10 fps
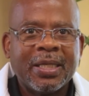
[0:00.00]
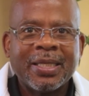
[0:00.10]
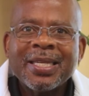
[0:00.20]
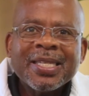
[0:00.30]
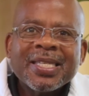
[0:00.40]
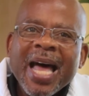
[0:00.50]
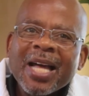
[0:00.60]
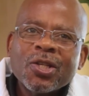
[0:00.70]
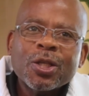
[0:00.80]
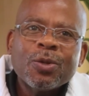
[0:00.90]
This is
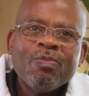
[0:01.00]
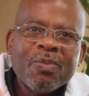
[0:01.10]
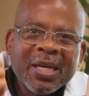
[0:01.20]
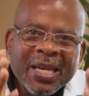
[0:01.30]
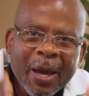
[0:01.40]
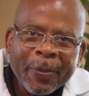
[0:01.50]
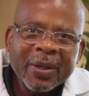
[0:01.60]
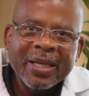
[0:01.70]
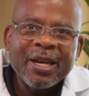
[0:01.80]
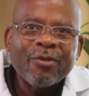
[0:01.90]
not just
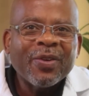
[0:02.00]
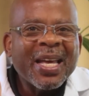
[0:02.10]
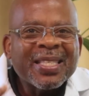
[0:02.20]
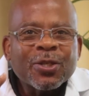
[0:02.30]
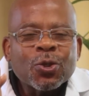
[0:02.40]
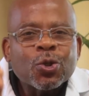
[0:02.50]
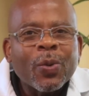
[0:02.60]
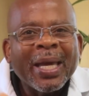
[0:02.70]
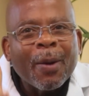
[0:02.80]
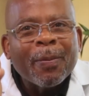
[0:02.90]
manipulative, it's a
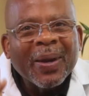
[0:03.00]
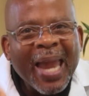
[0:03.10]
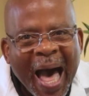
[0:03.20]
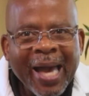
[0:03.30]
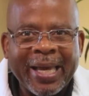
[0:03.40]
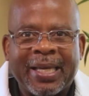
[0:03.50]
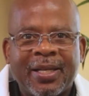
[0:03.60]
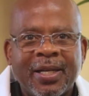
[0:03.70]
straight up lie.